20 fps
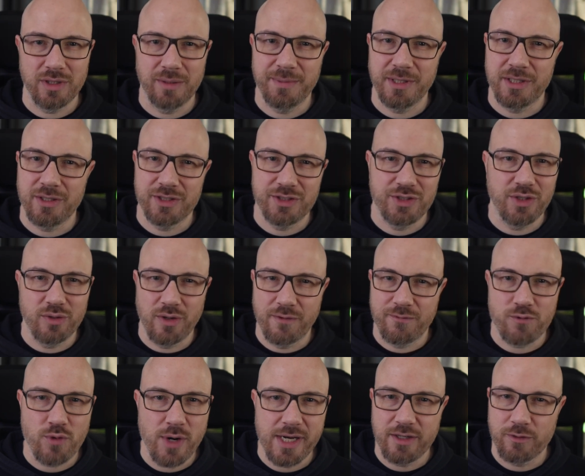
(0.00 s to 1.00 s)
because you're
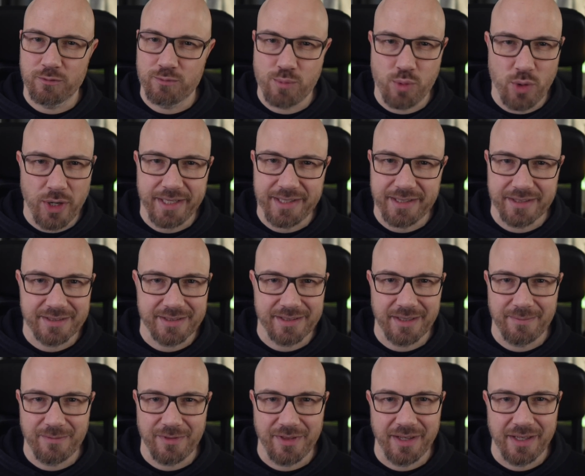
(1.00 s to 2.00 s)
afraid of breaking
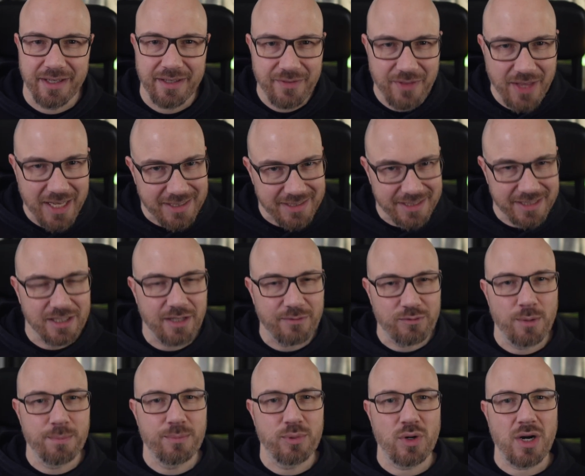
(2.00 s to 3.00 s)
something, that's a
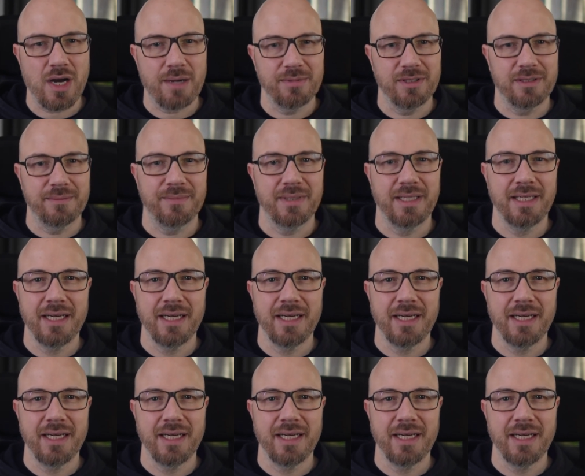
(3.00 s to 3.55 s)
different problem.